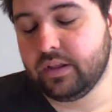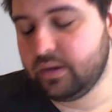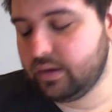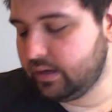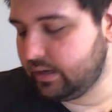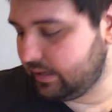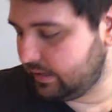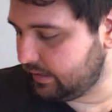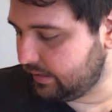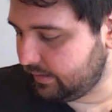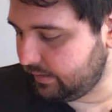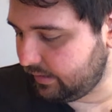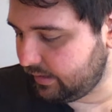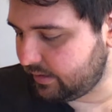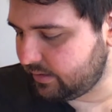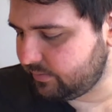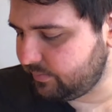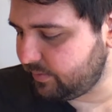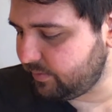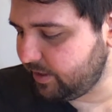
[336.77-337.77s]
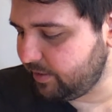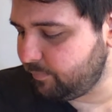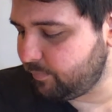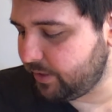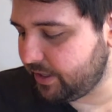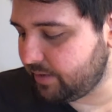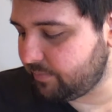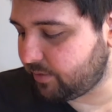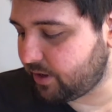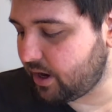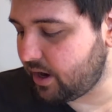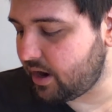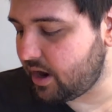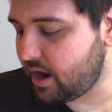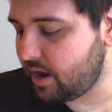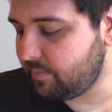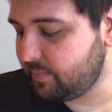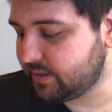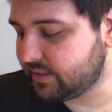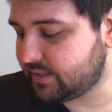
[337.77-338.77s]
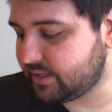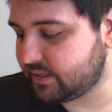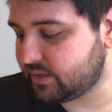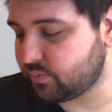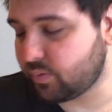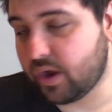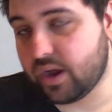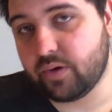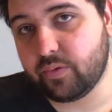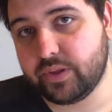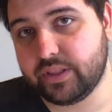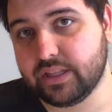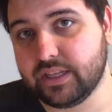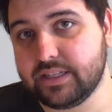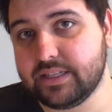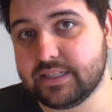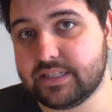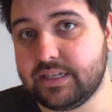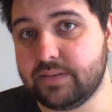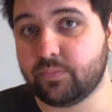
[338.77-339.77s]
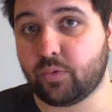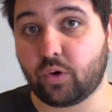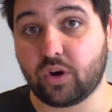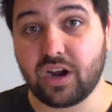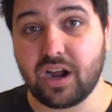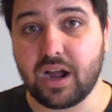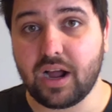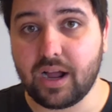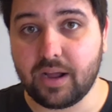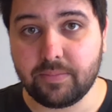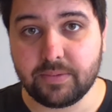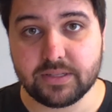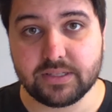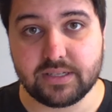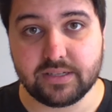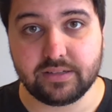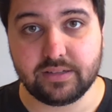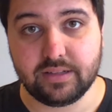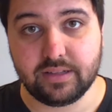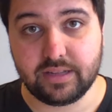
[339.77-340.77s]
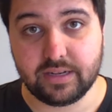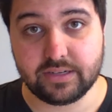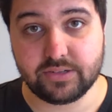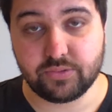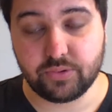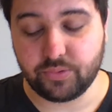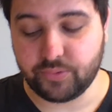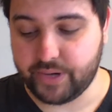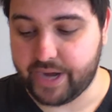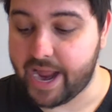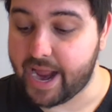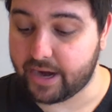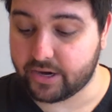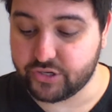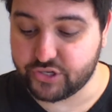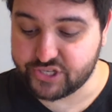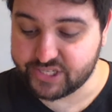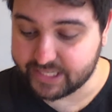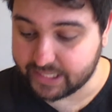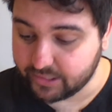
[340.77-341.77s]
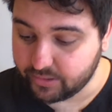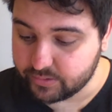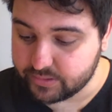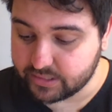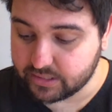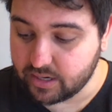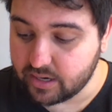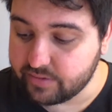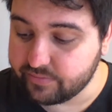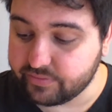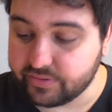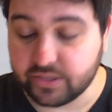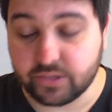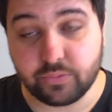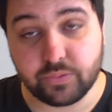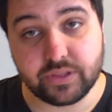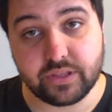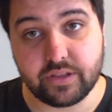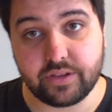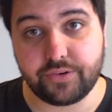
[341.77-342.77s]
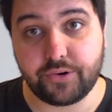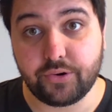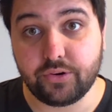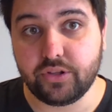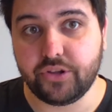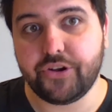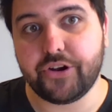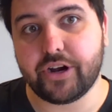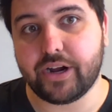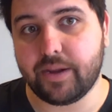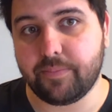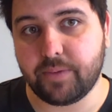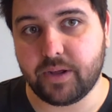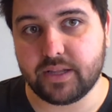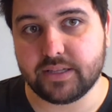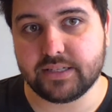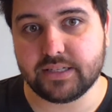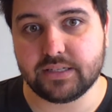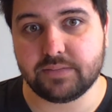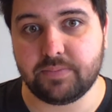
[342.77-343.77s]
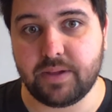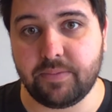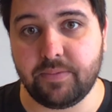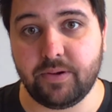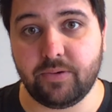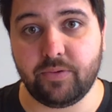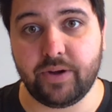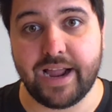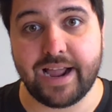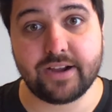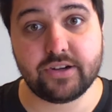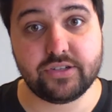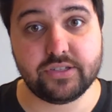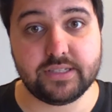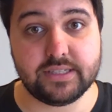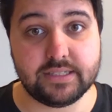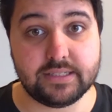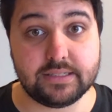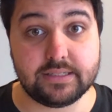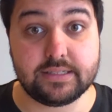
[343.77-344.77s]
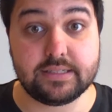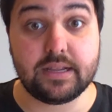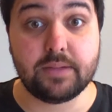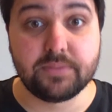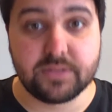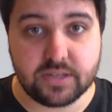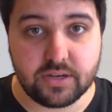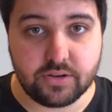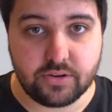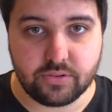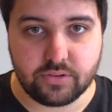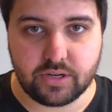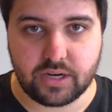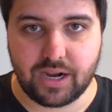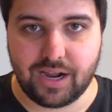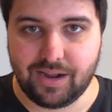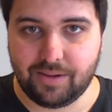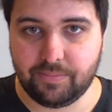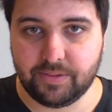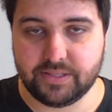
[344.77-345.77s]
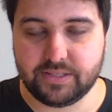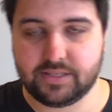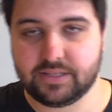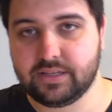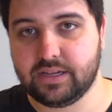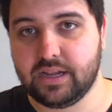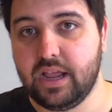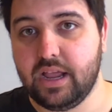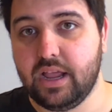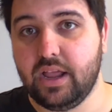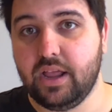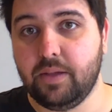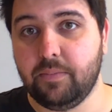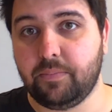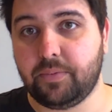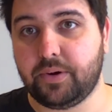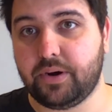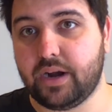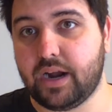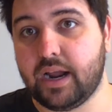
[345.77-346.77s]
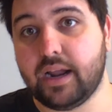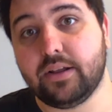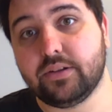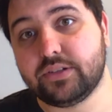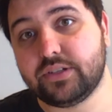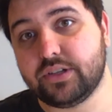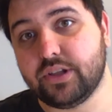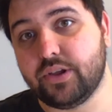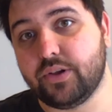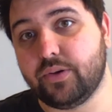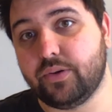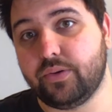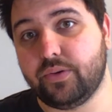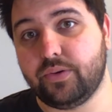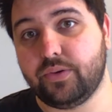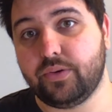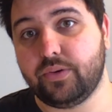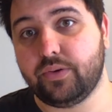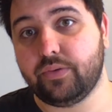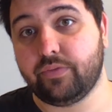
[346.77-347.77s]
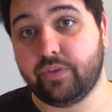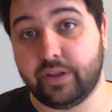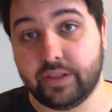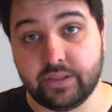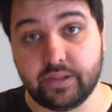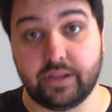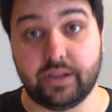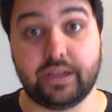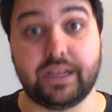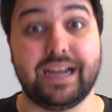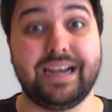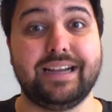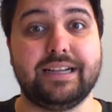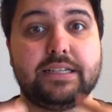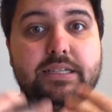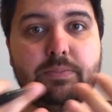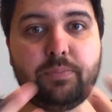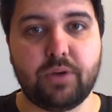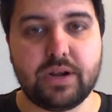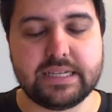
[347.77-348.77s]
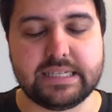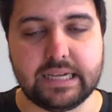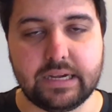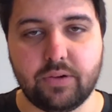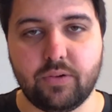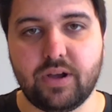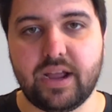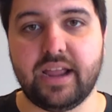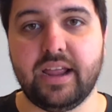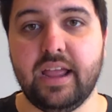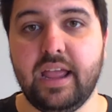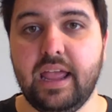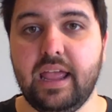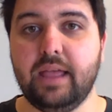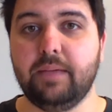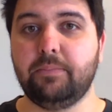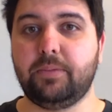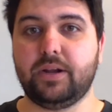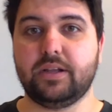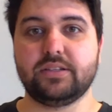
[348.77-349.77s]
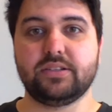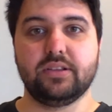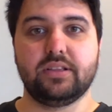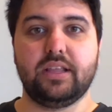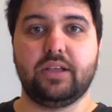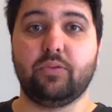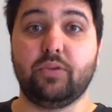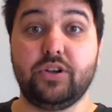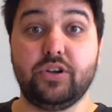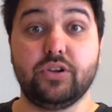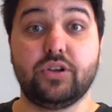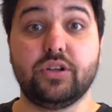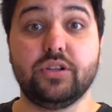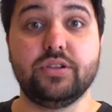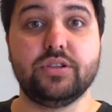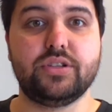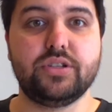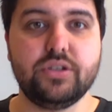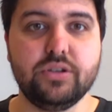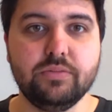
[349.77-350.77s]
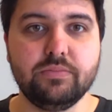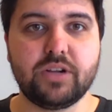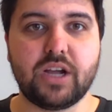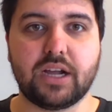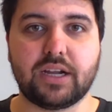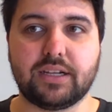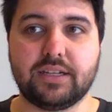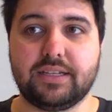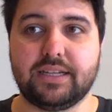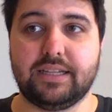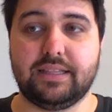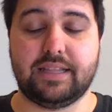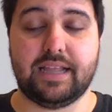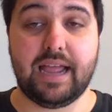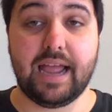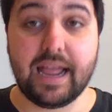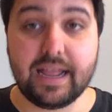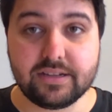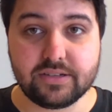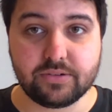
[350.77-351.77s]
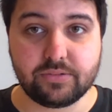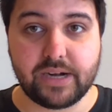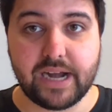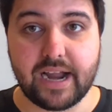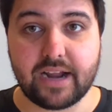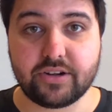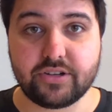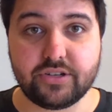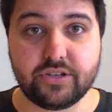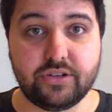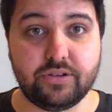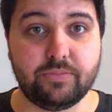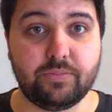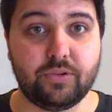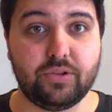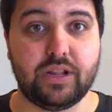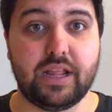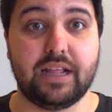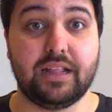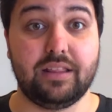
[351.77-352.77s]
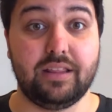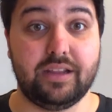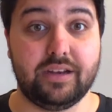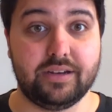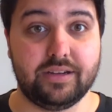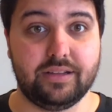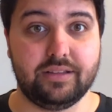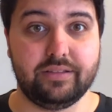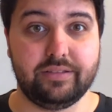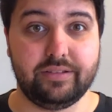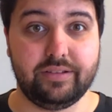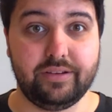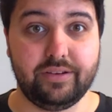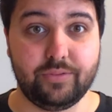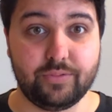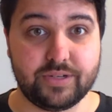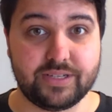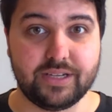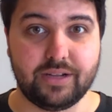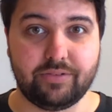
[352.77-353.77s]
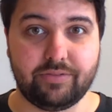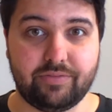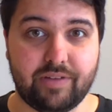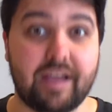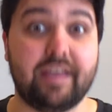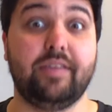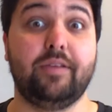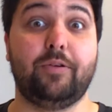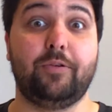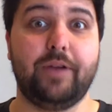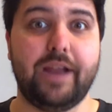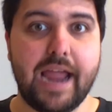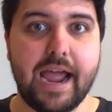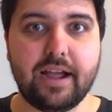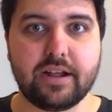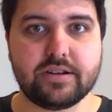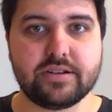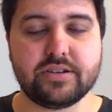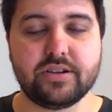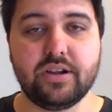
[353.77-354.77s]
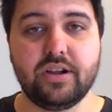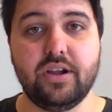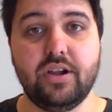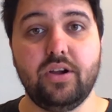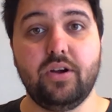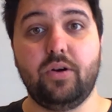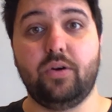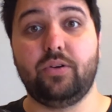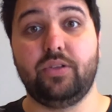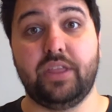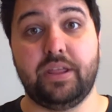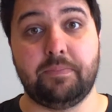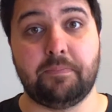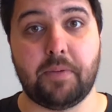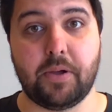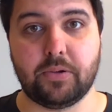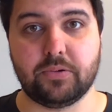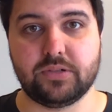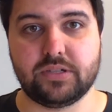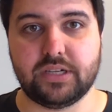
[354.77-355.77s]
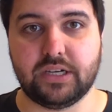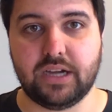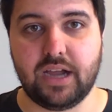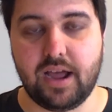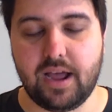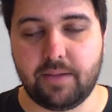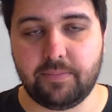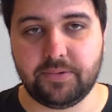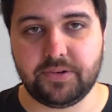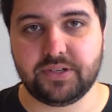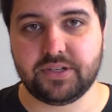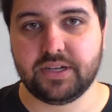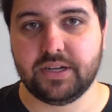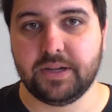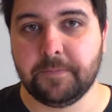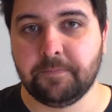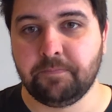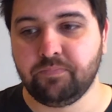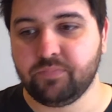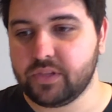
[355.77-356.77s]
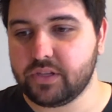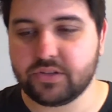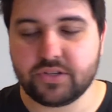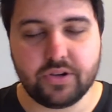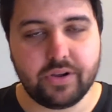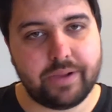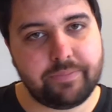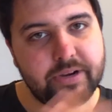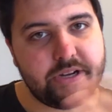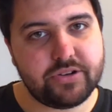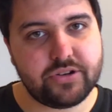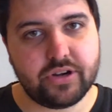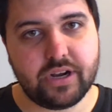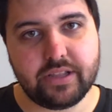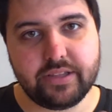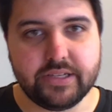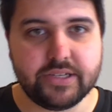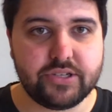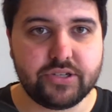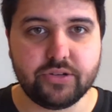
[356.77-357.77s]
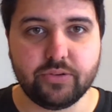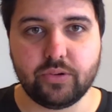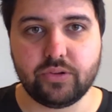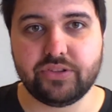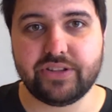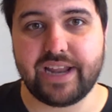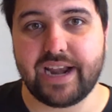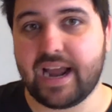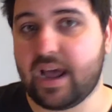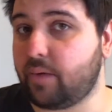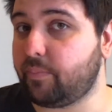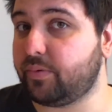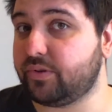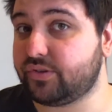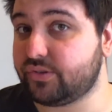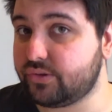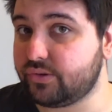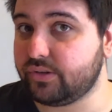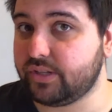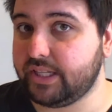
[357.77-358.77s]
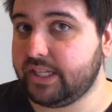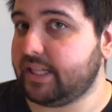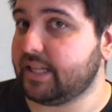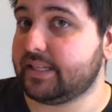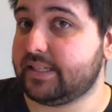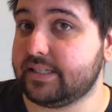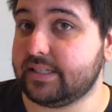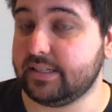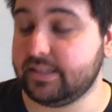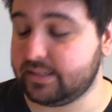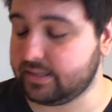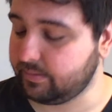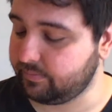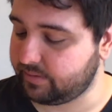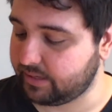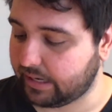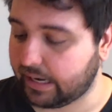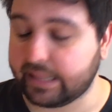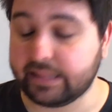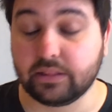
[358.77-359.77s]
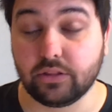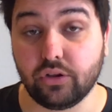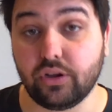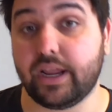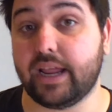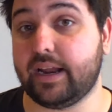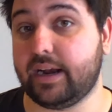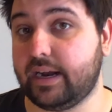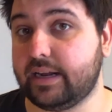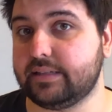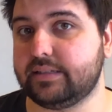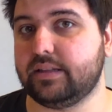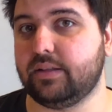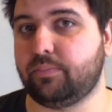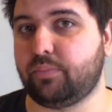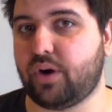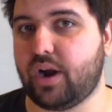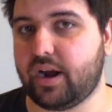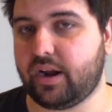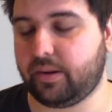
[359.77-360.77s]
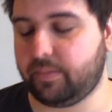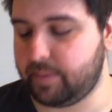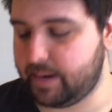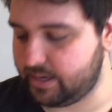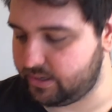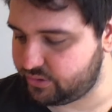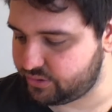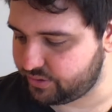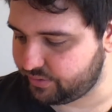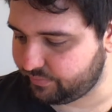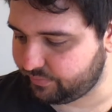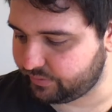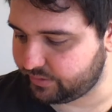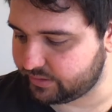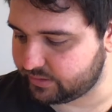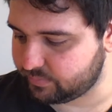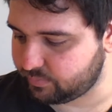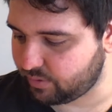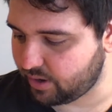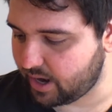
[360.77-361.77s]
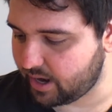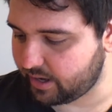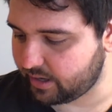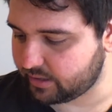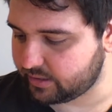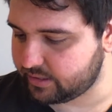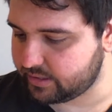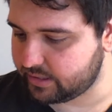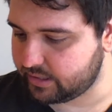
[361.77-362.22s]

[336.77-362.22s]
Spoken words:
And I'll bring up comments as well. We'd like to see more comments and things with reactions. That goes in conflict with the earlier hypothesis. Maybe reactions is a substitute to comments. But I also, in the kind of expressing way, but I also think when you consume content that has a reaction, you're more likely to yourself either react or then post a comment. So I'm not sure how these two will net out, but certainly that's something I'd look at as the product manager for this product.